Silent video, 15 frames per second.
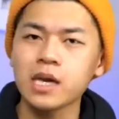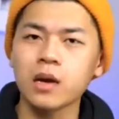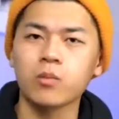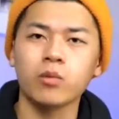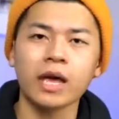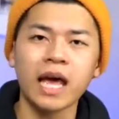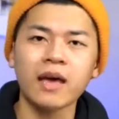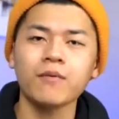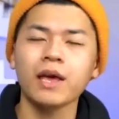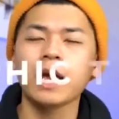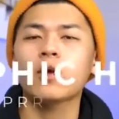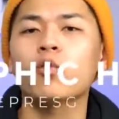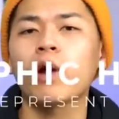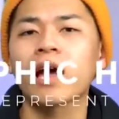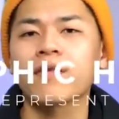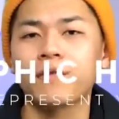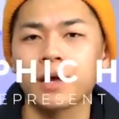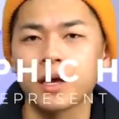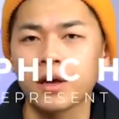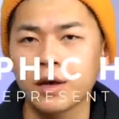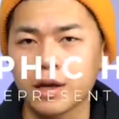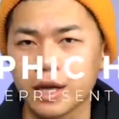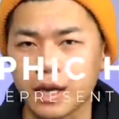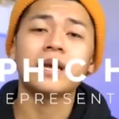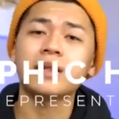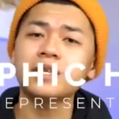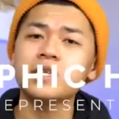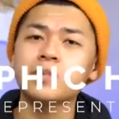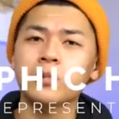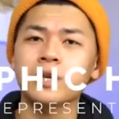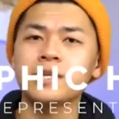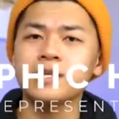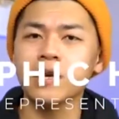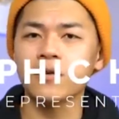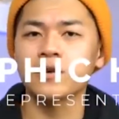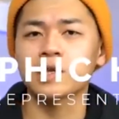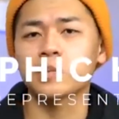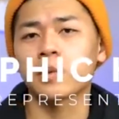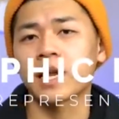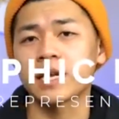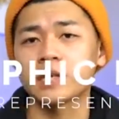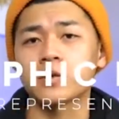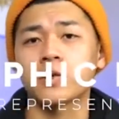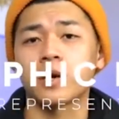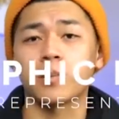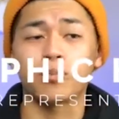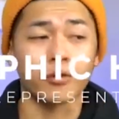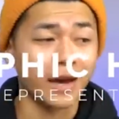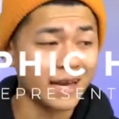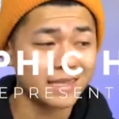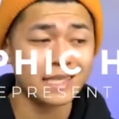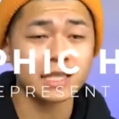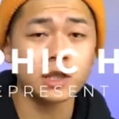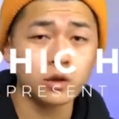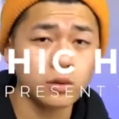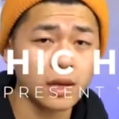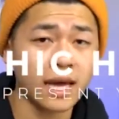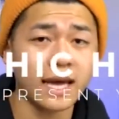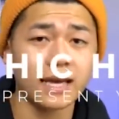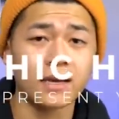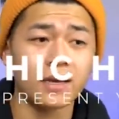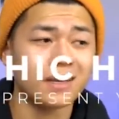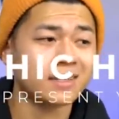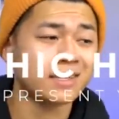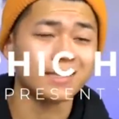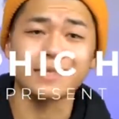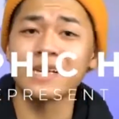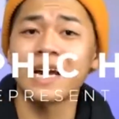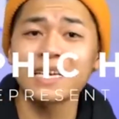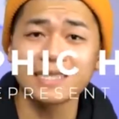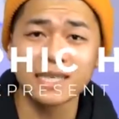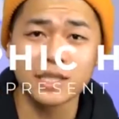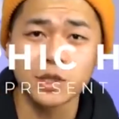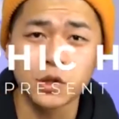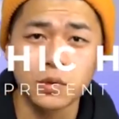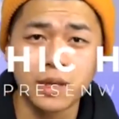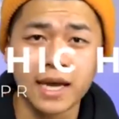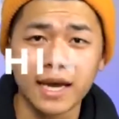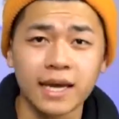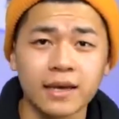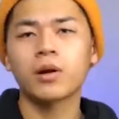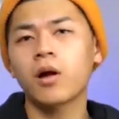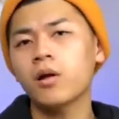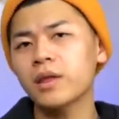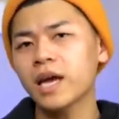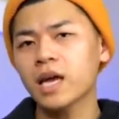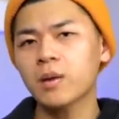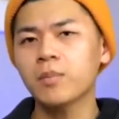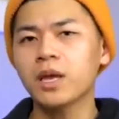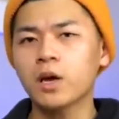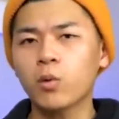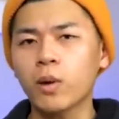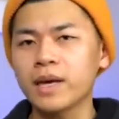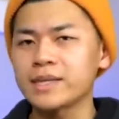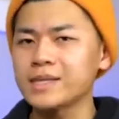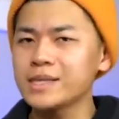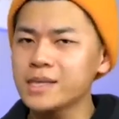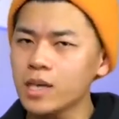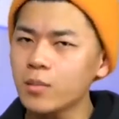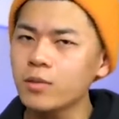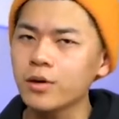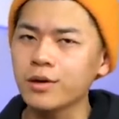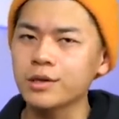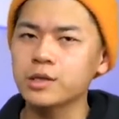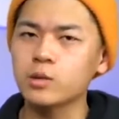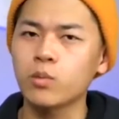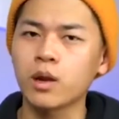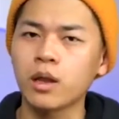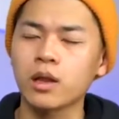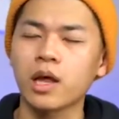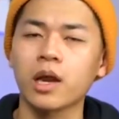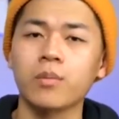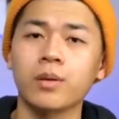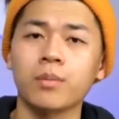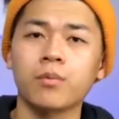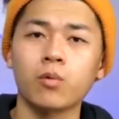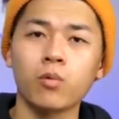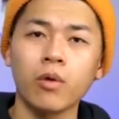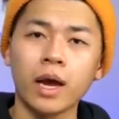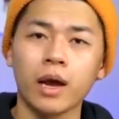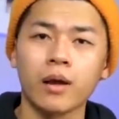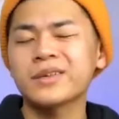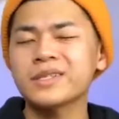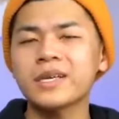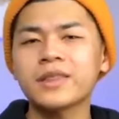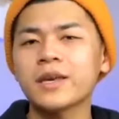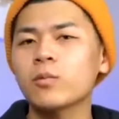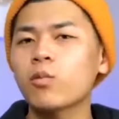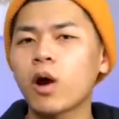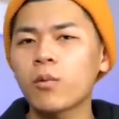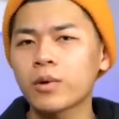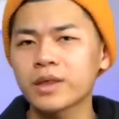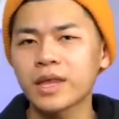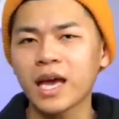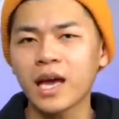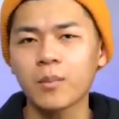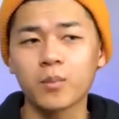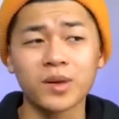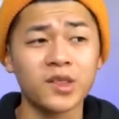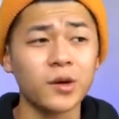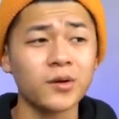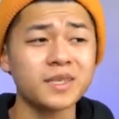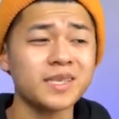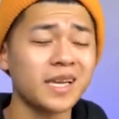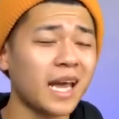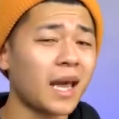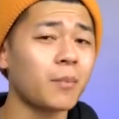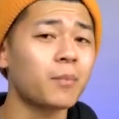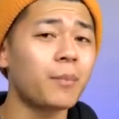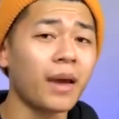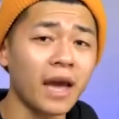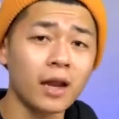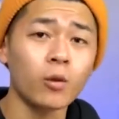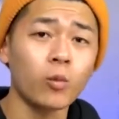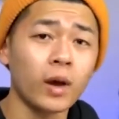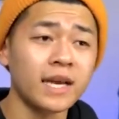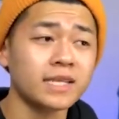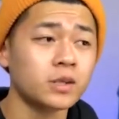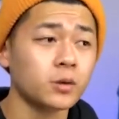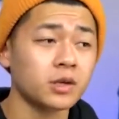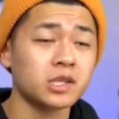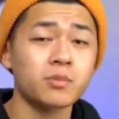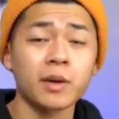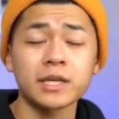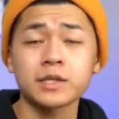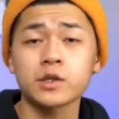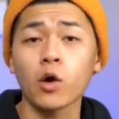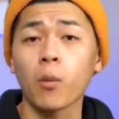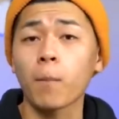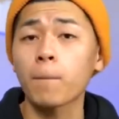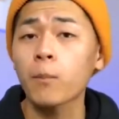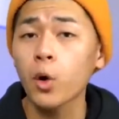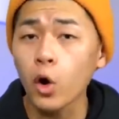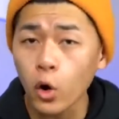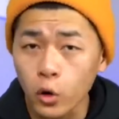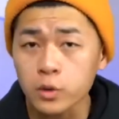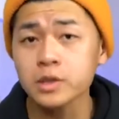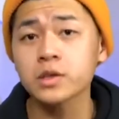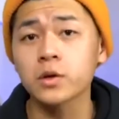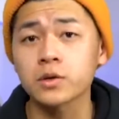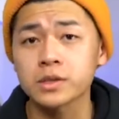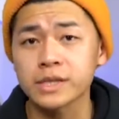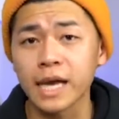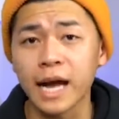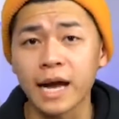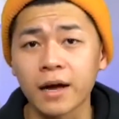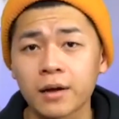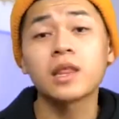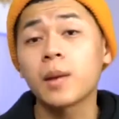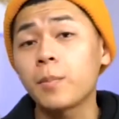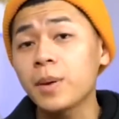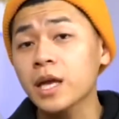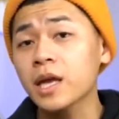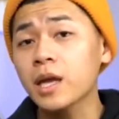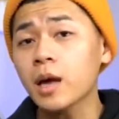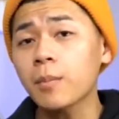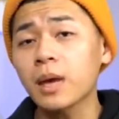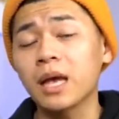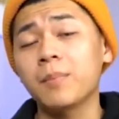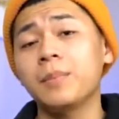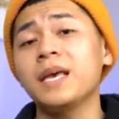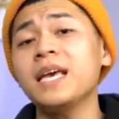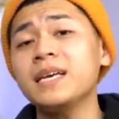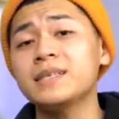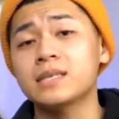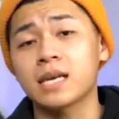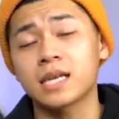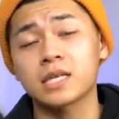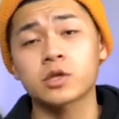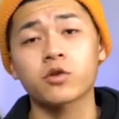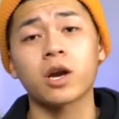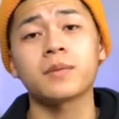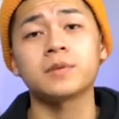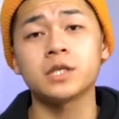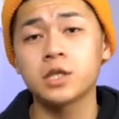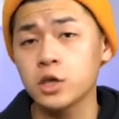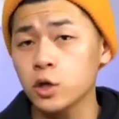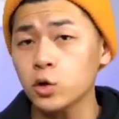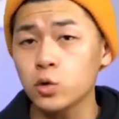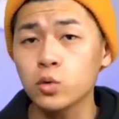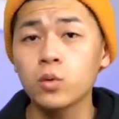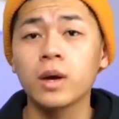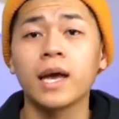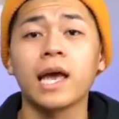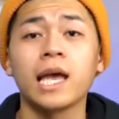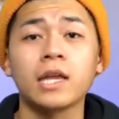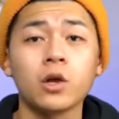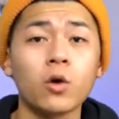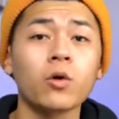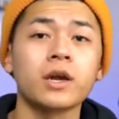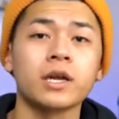up, we have a graphic hoodie. Now this is pretty self-explanatory. Brands that you like, designs that you like, but all that can be quite similar to what a lot of people wear. There's nothing wrong with that, but there isn't a better way to express your personal style than picking up a piece that describes you and your